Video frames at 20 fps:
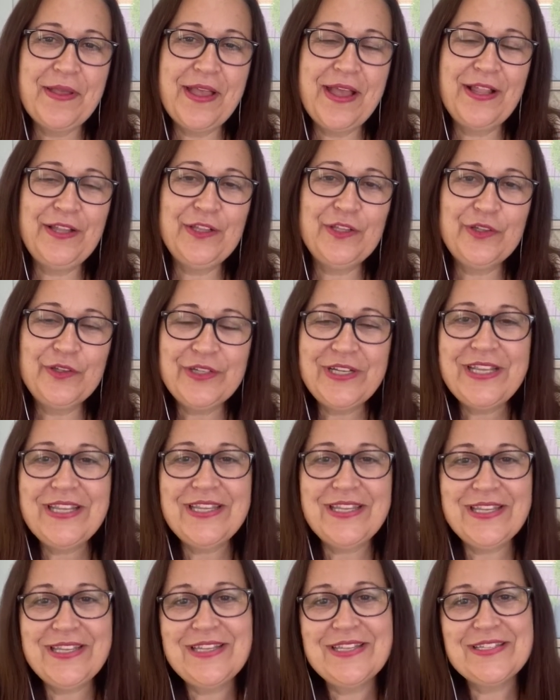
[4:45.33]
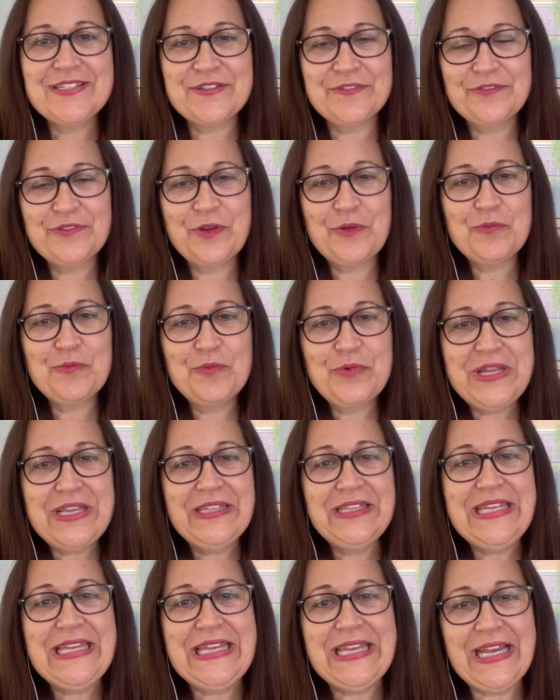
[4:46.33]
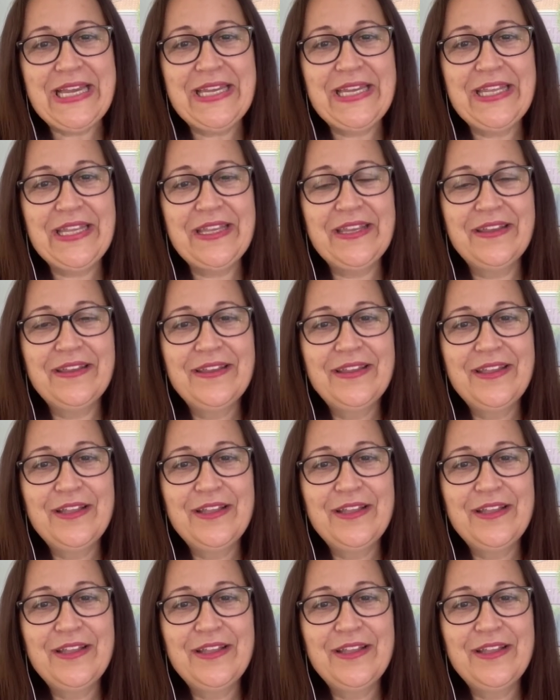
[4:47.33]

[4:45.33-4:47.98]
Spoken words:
a lot of years of really gaining